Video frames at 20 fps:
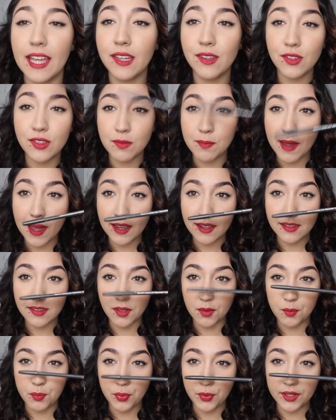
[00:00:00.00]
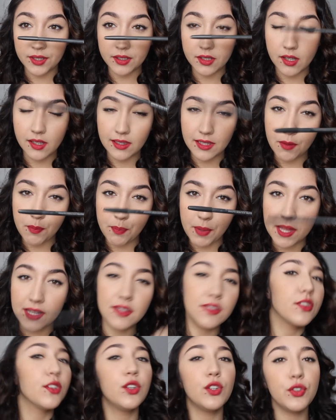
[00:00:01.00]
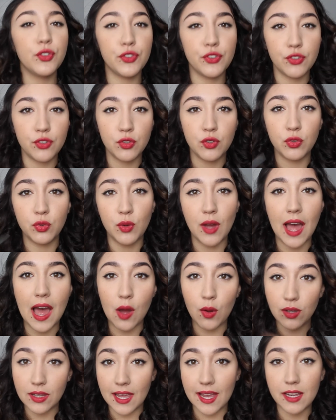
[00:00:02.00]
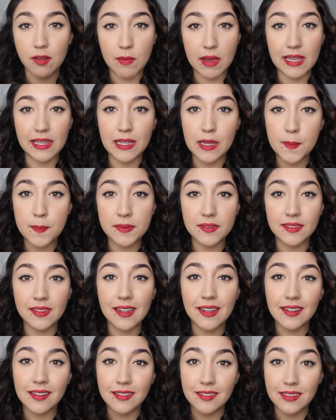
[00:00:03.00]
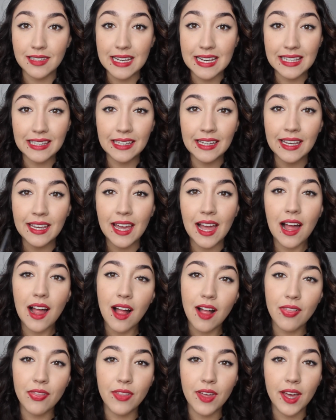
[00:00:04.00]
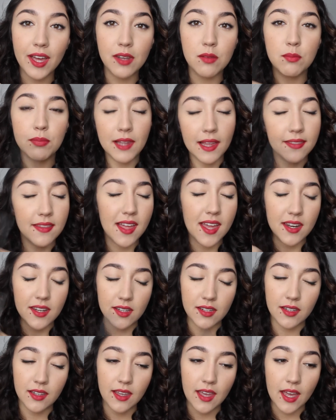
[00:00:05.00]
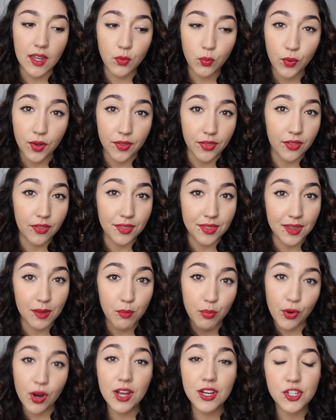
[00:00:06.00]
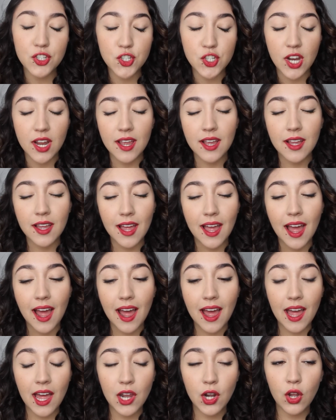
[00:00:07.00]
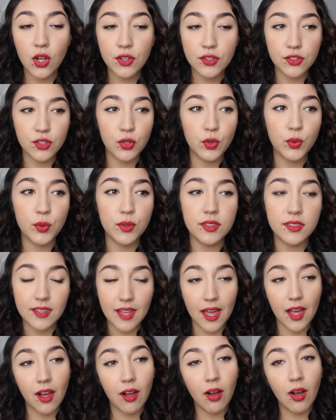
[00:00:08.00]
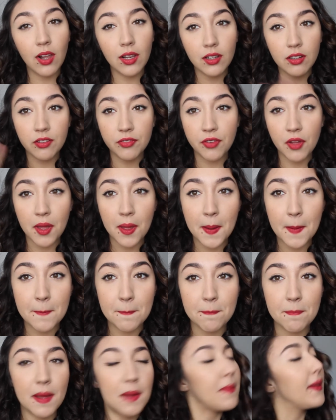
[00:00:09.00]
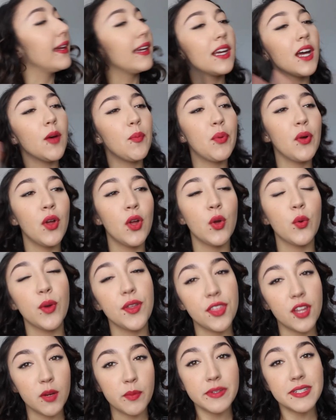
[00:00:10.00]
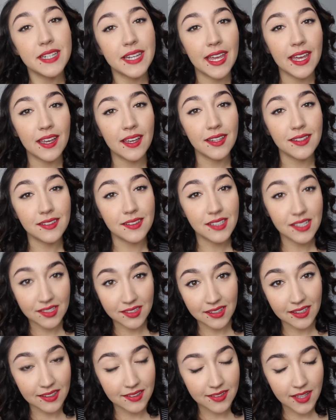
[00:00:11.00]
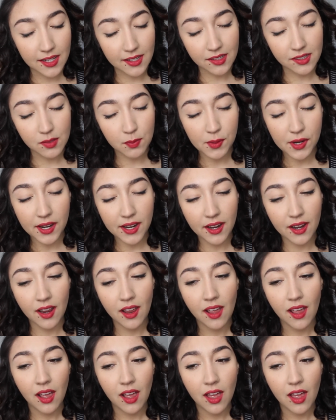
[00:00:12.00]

I used MAC's Brick Lip Pencil to outline my lips slightly and then blend that in again with the brush, and also set all of my makeup with Urban Decay's De-Slick Setting Spray,